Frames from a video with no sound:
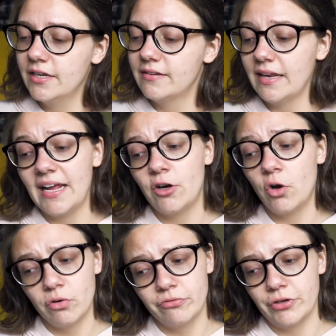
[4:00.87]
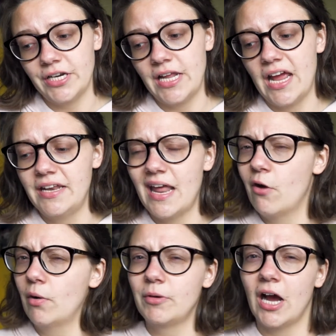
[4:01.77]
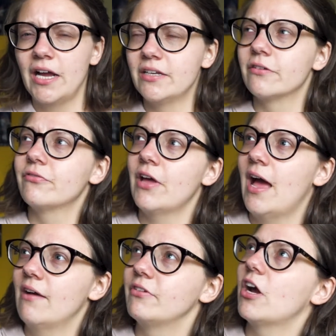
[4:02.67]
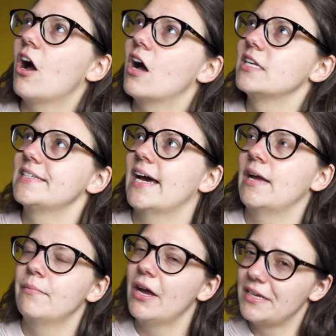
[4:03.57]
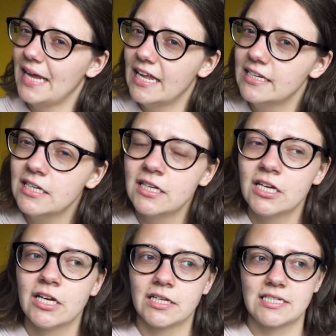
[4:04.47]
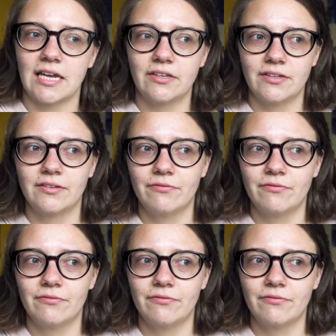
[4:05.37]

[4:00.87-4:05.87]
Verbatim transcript: Then I got over it and now I'm kind of having a harder time again because I